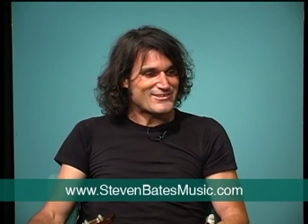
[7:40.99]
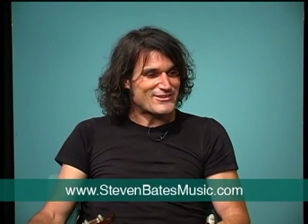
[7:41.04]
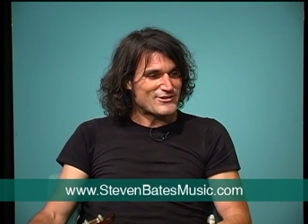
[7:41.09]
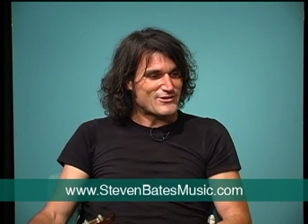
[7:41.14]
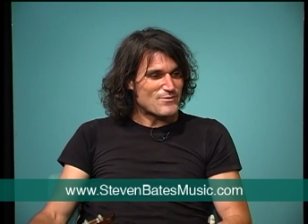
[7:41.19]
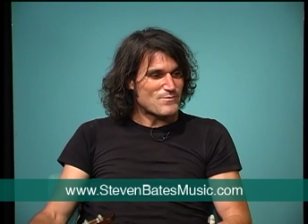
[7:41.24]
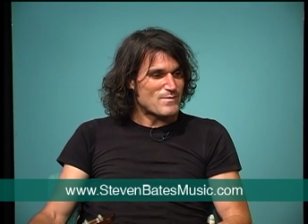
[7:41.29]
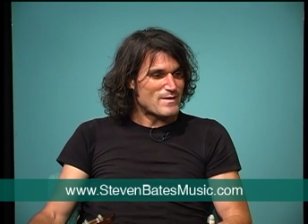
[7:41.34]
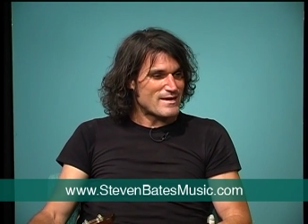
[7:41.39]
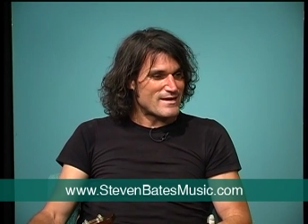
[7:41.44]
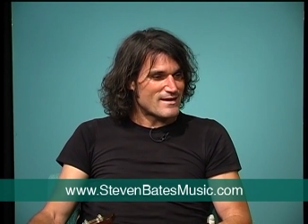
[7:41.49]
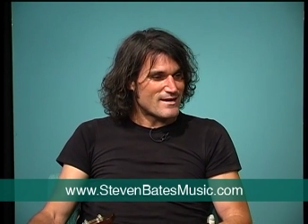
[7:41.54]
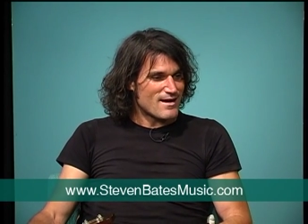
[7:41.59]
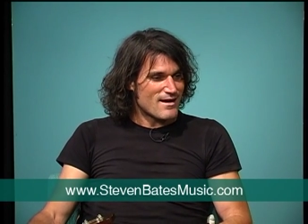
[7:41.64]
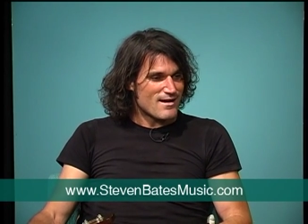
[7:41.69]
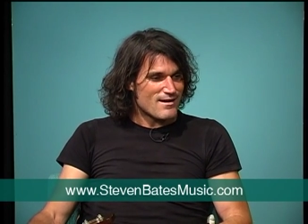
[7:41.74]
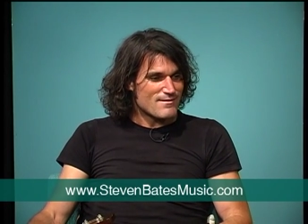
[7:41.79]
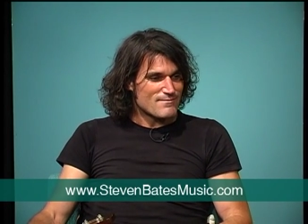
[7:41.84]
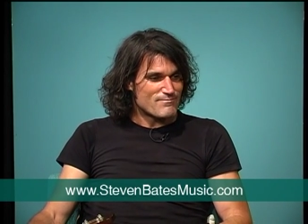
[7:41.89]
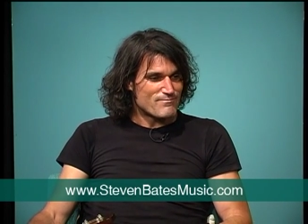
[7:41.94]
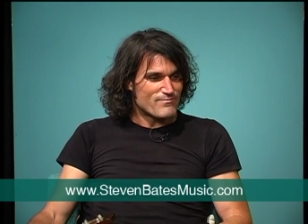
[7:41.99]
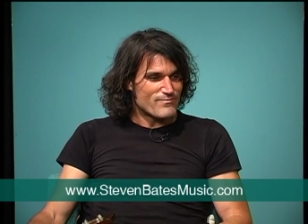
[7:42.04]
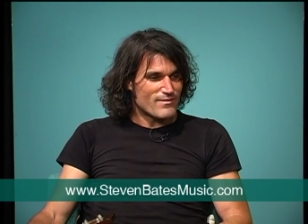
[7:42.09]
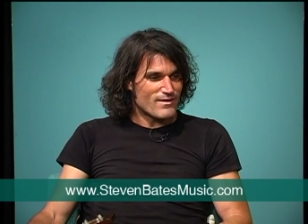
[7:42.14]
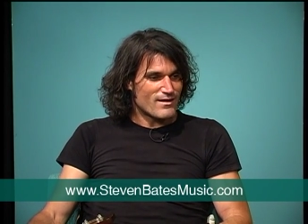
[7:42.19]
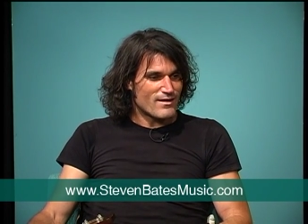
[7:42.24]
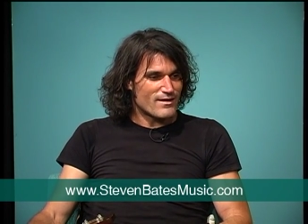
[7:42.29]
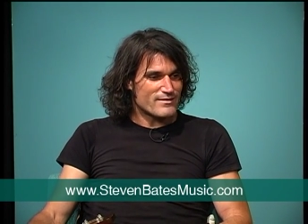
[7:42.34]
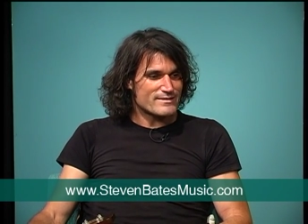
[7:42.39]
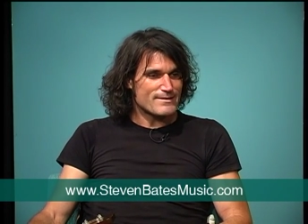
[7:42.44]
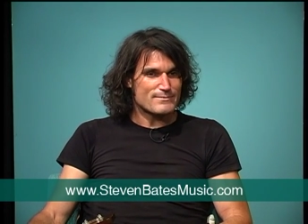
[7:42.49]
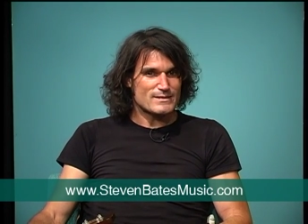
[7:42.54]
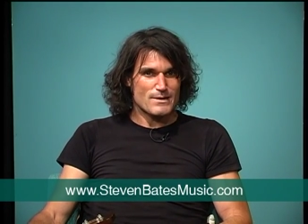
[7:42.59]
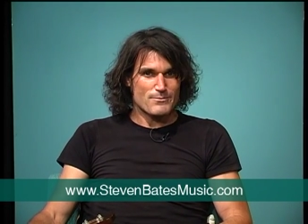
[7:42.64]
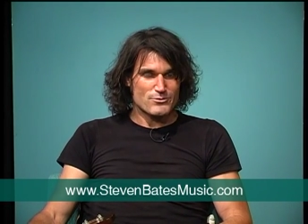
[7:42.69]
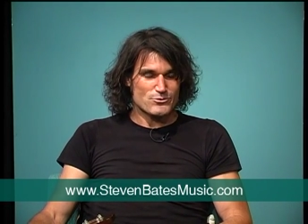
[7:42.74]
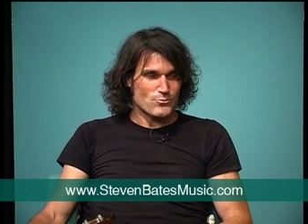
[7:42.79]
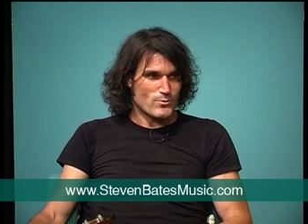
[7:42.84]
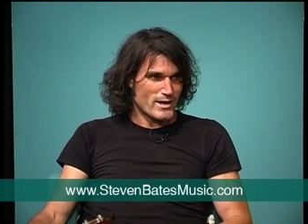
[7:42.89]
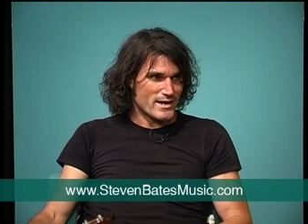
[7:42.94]
going to be um,
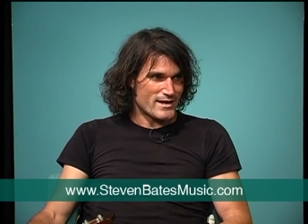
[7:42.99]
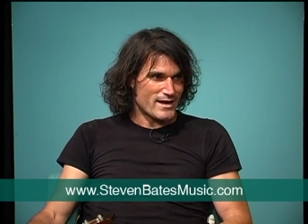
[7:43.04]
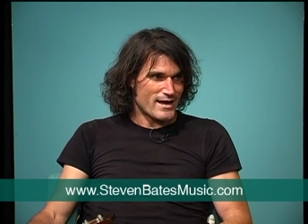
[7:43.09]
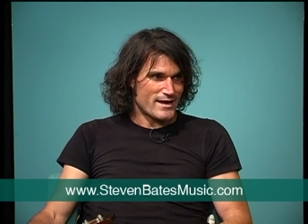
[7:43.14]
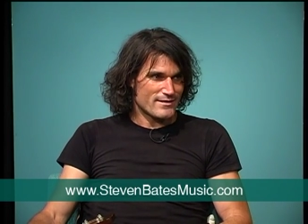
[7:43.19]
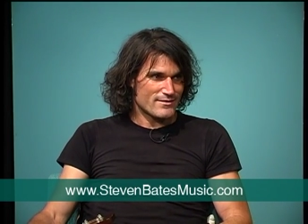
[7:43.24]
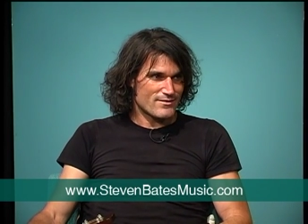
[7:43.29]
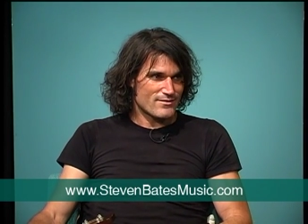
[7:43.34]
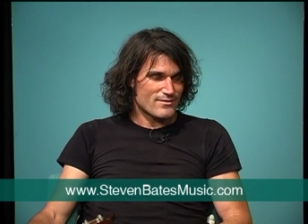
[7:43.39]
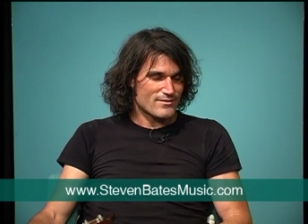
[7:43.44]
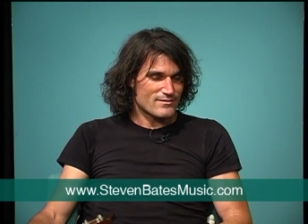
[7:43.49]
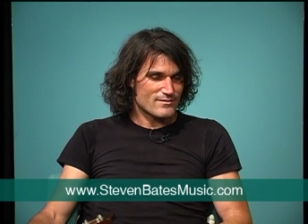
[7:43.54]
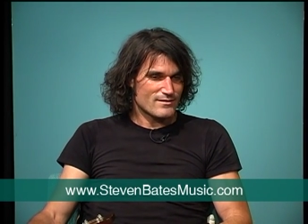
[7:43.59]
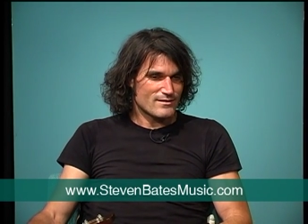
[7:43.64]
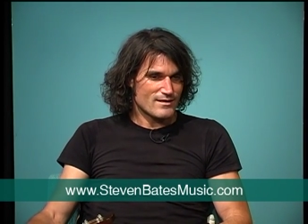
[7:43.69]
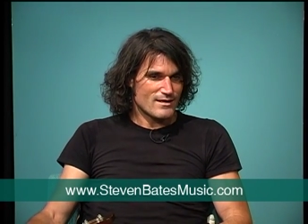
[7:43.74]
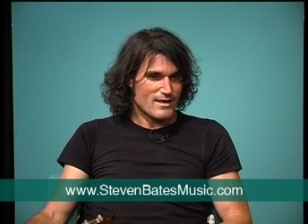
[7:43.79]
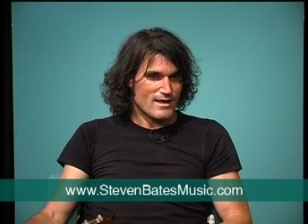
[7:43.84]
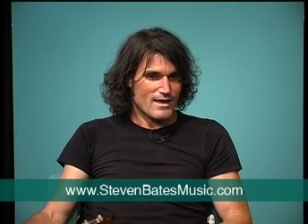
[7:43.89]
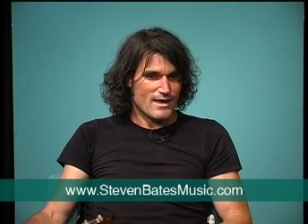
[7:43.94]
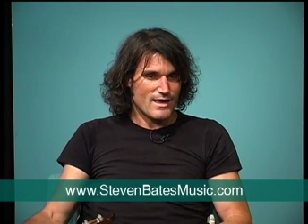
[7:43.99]
September 29th. Okay.